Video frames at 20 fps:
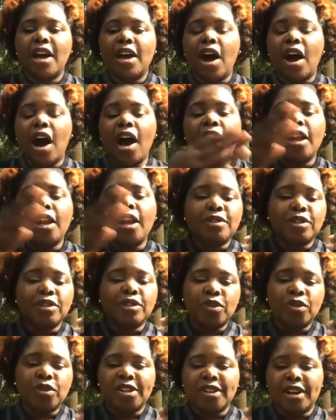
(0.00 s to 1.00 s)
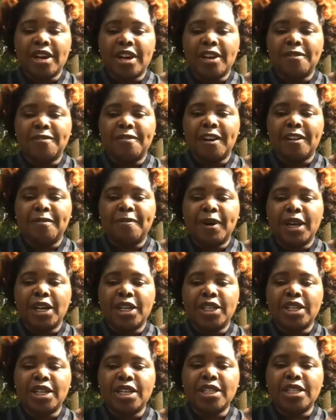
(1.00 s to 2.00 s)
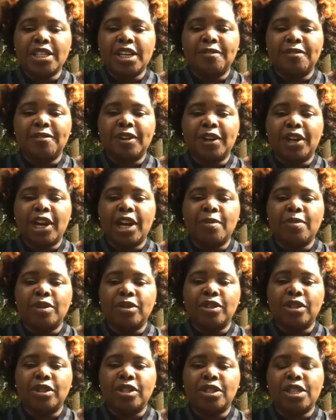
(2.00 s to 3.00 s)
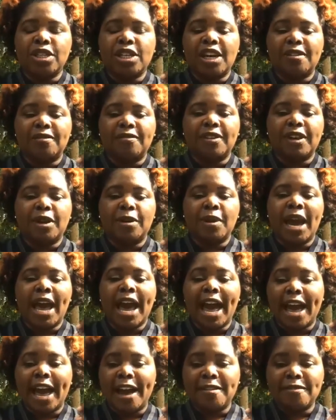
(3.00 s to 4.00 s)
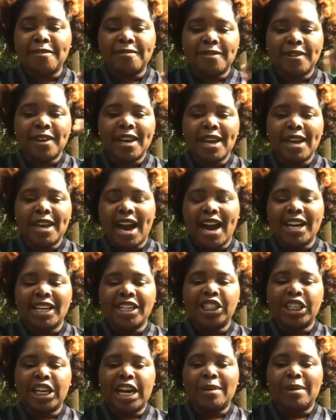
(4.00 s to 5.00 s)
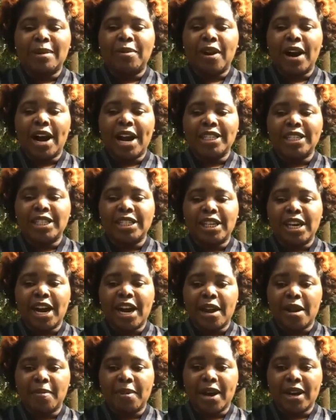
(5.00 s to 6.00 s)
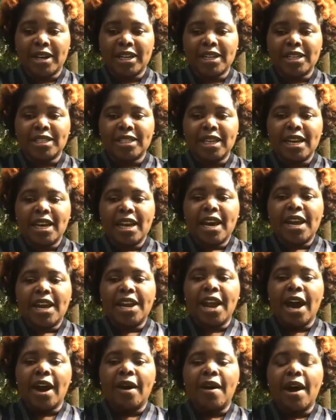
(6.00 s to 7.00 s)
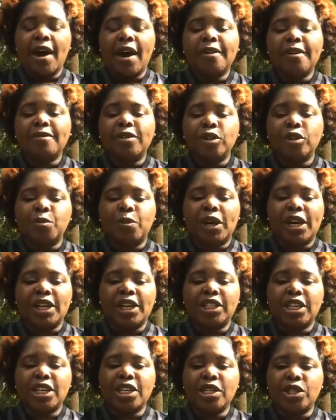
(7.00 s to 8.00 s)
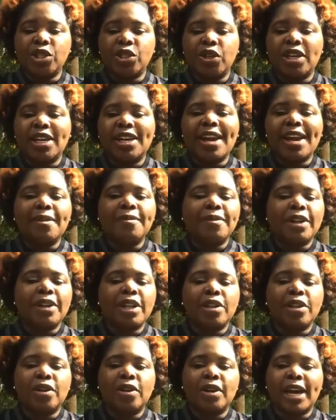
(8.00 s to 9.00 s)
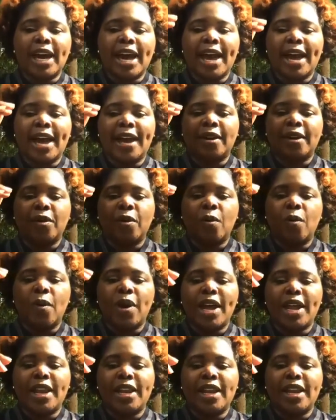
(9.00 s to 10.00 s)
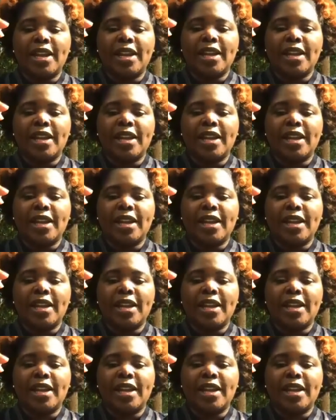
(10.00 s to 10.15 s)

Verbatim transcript: all of the 285 patients, if they're able to see if they have IgM or IgG antibodies. Now, out of those patients, you can't really look at when